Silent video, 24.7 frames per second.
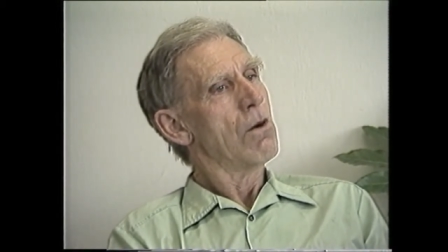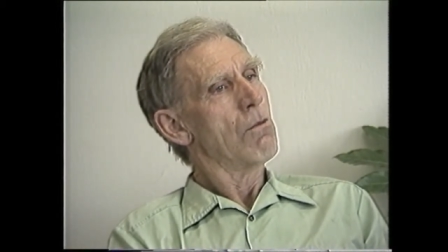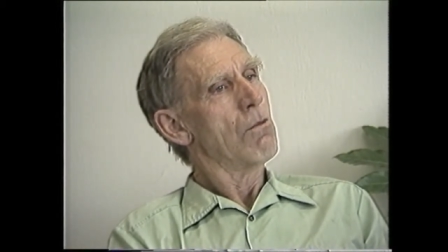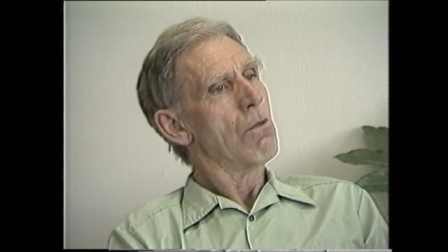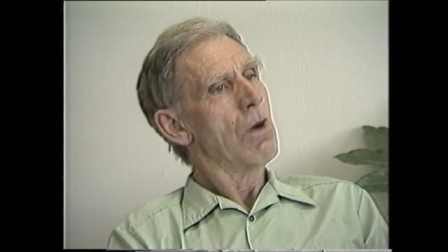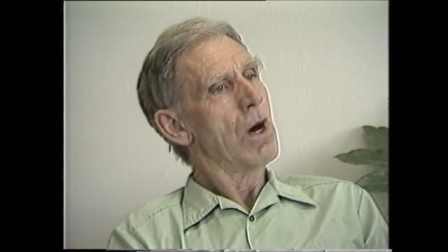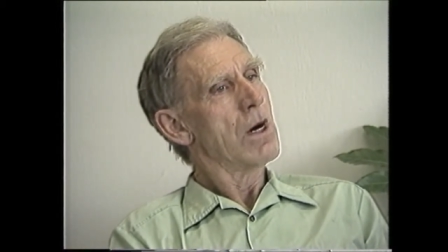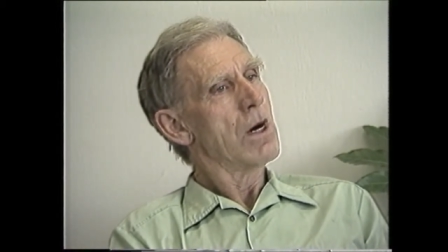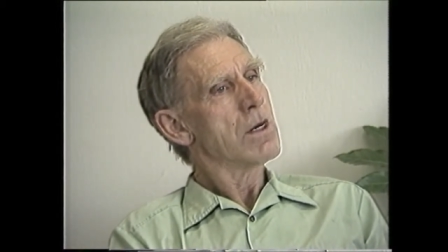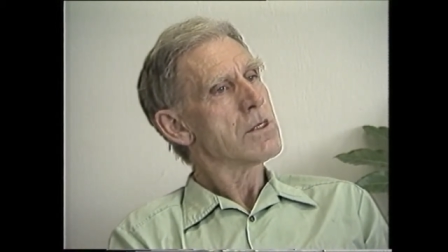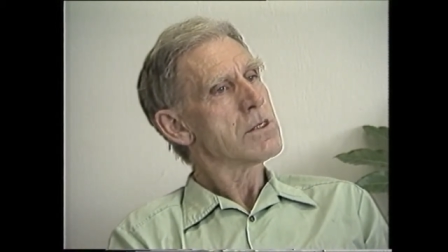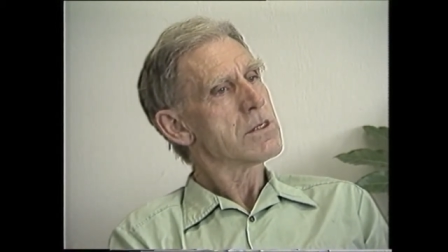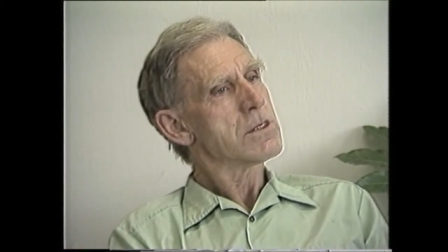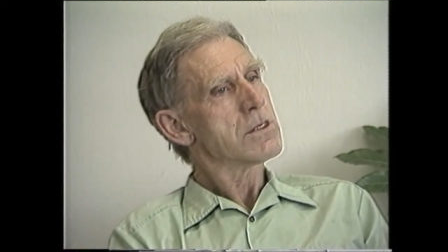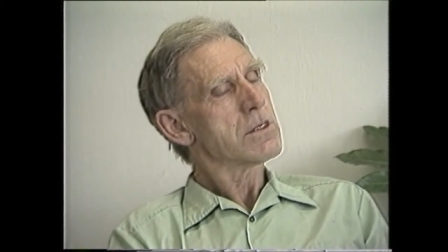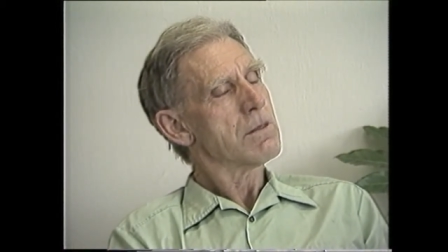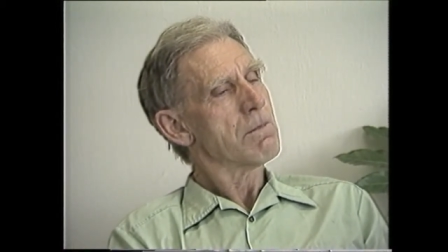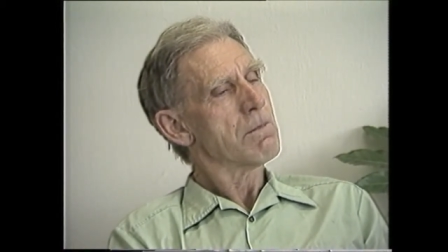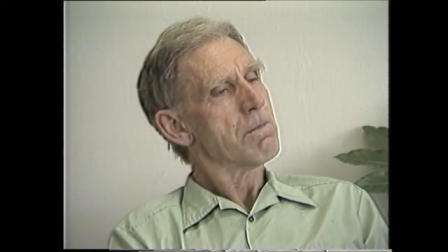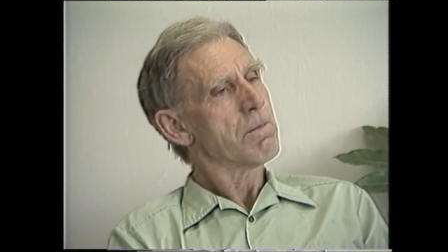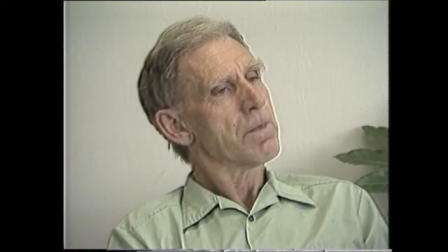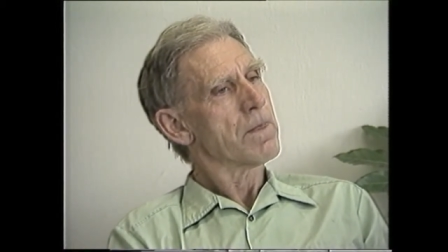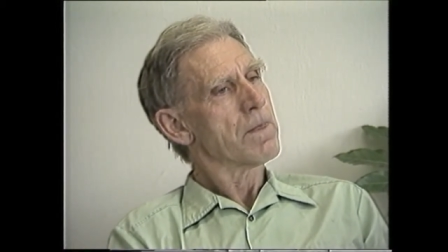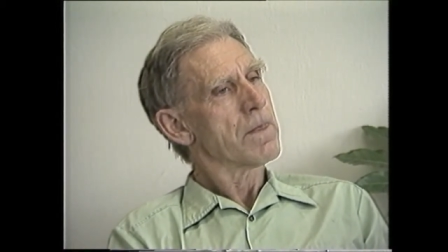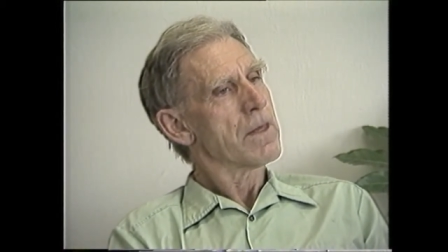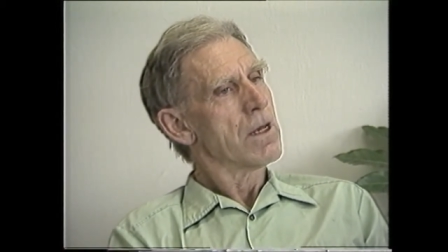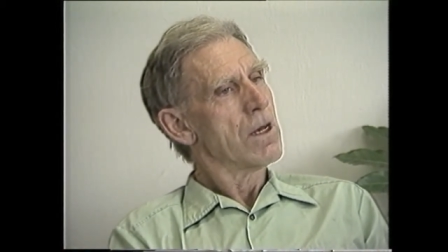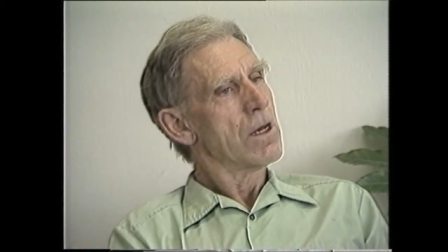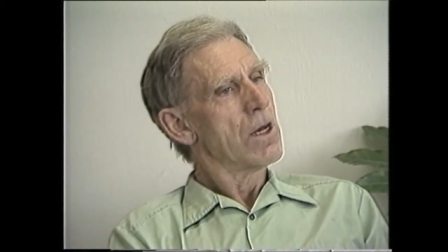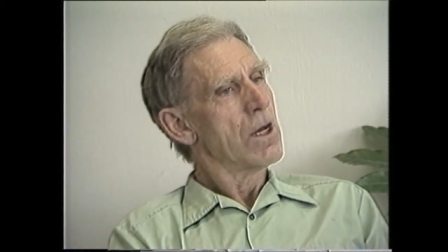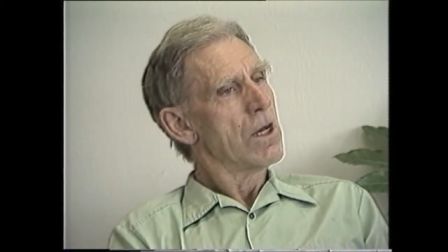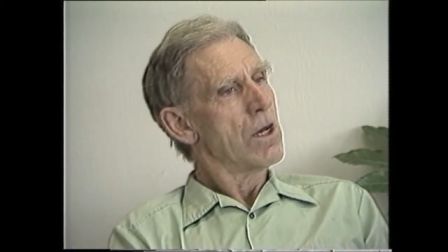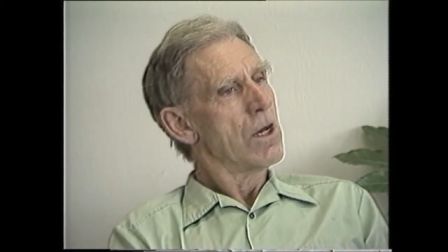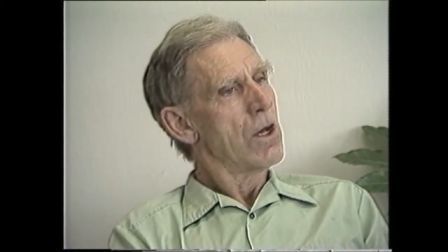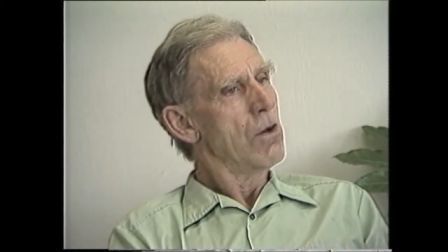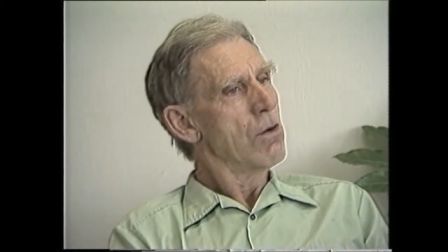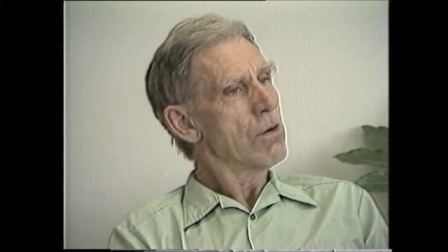was
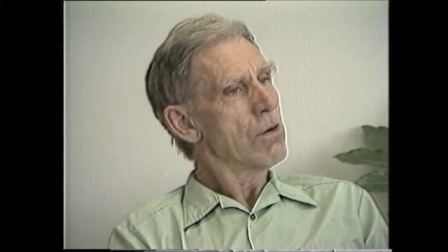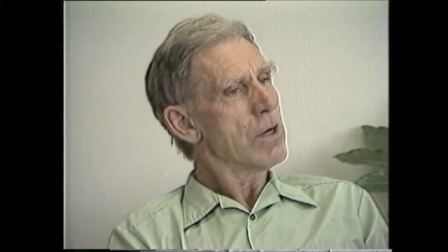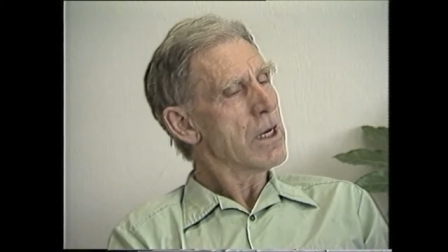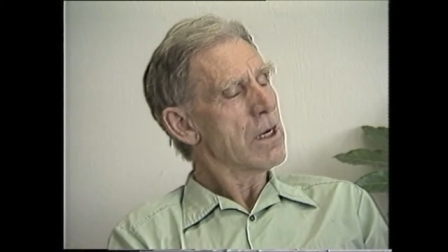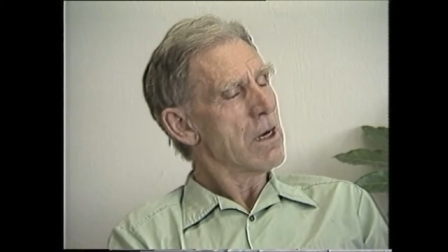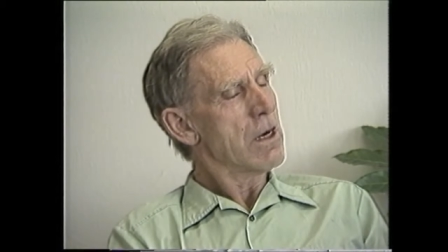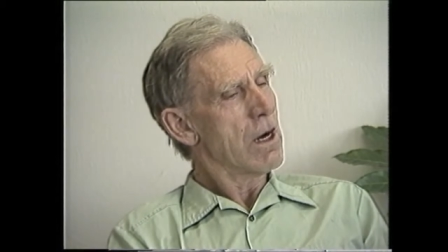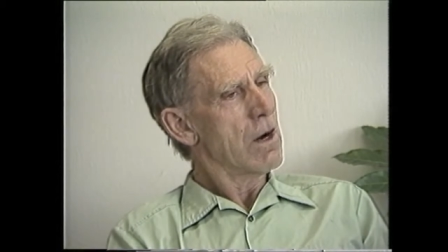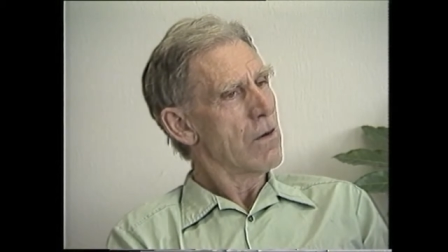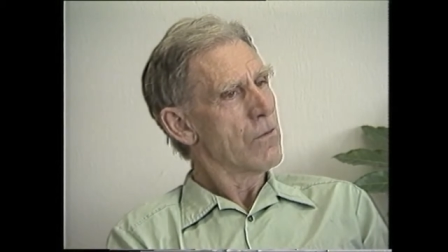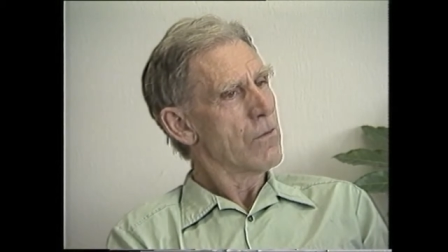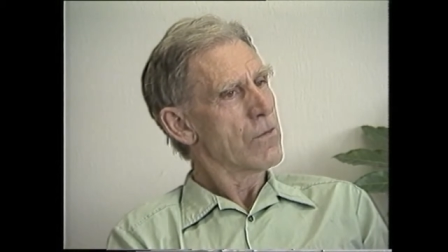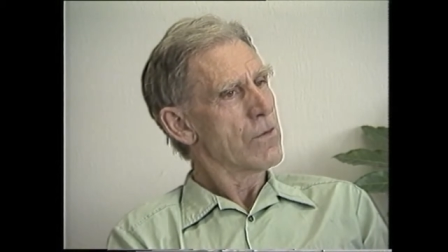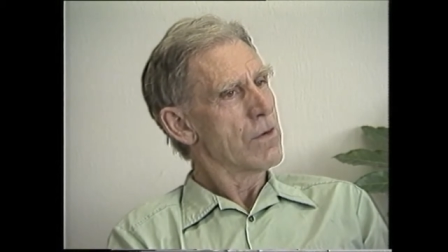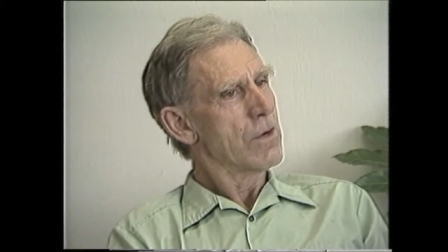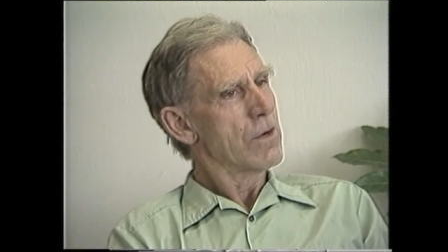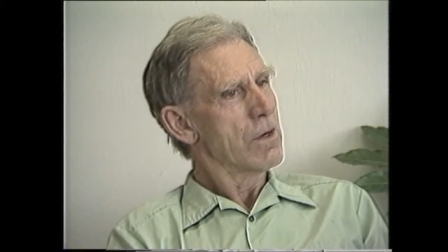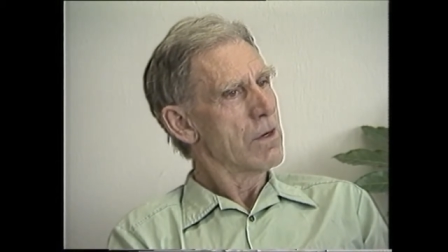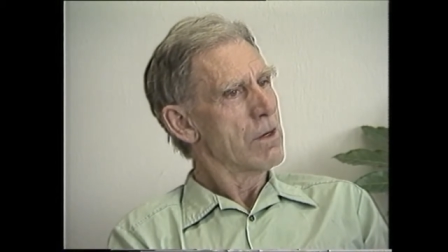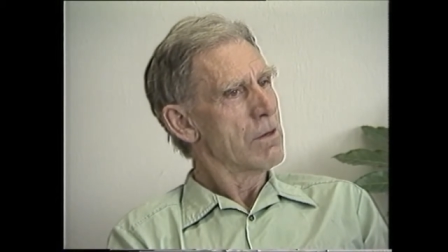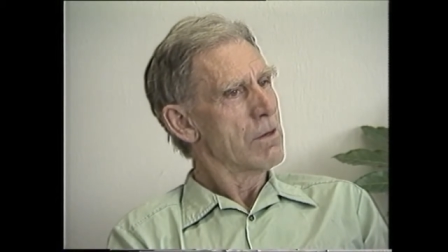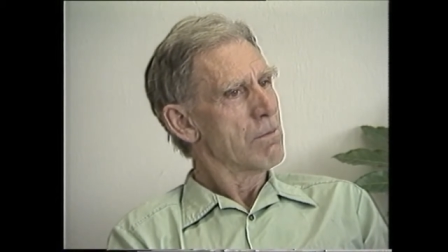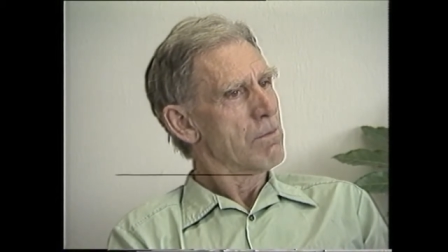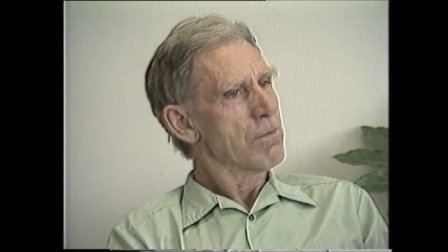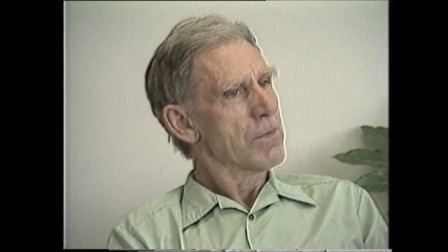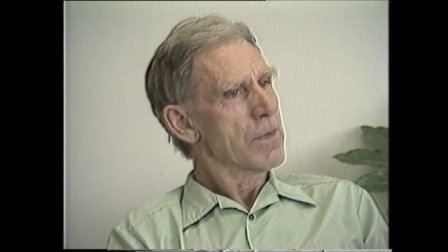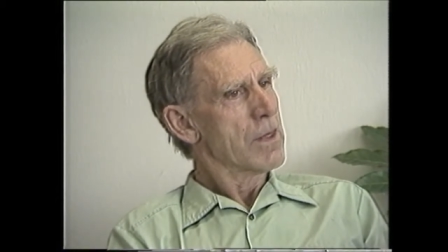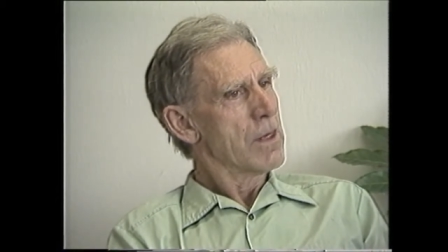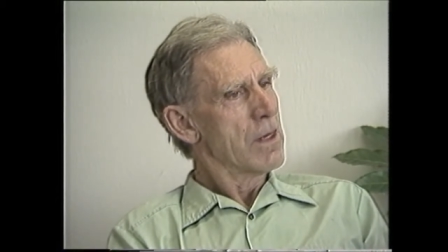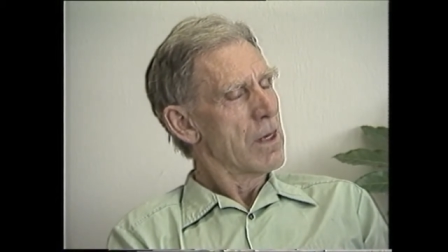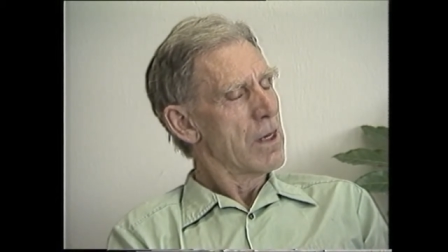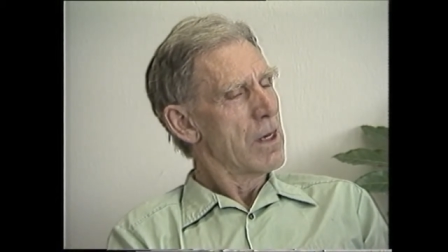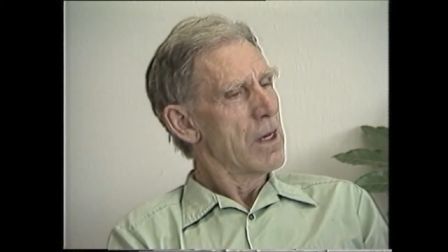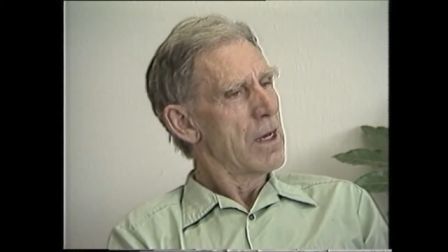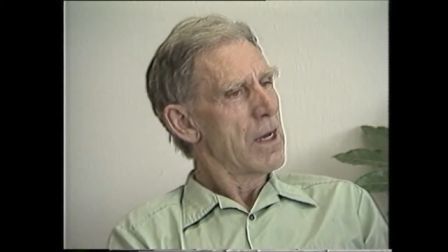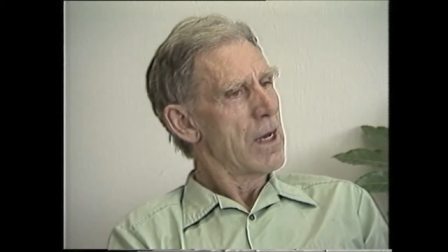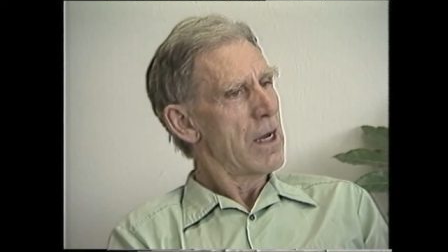looking after
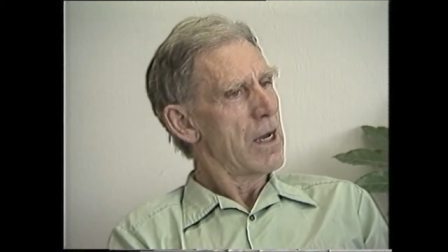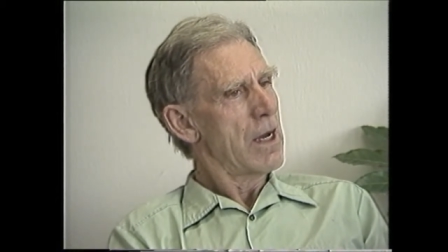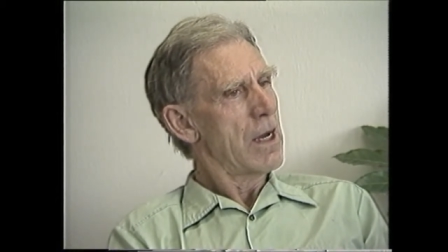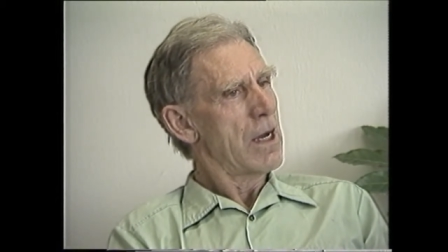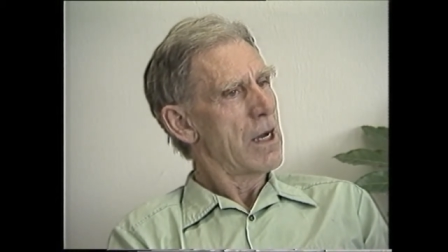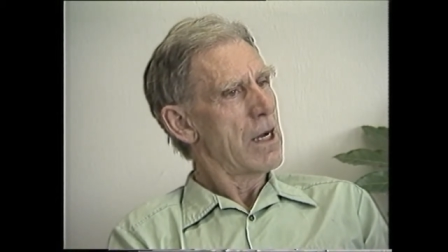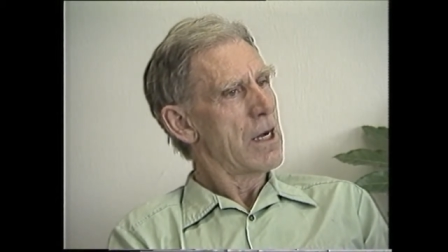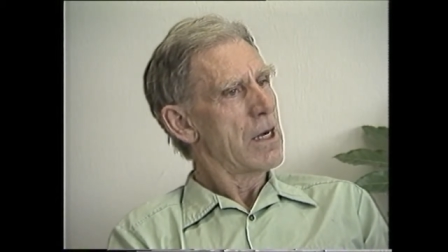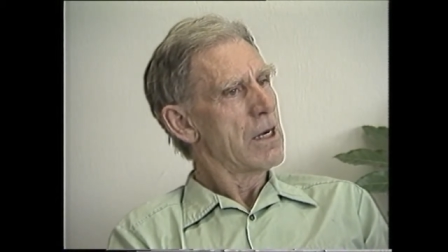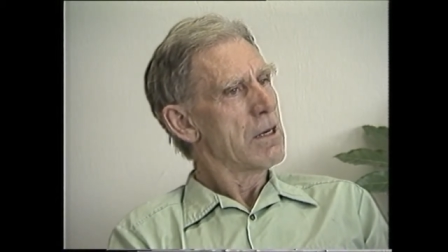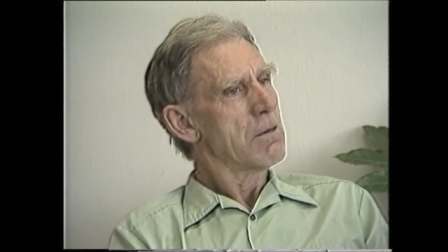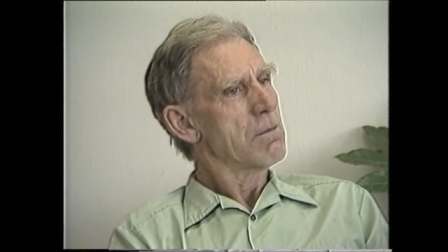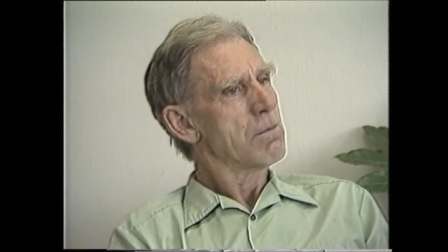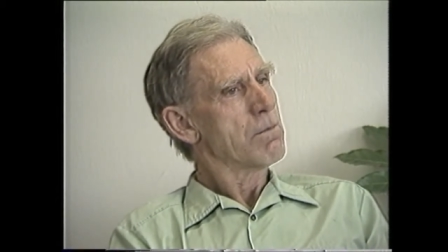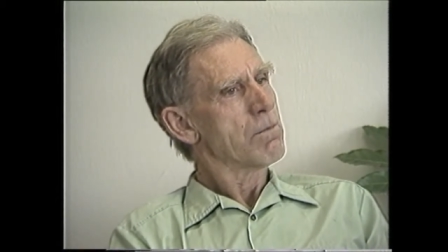uh,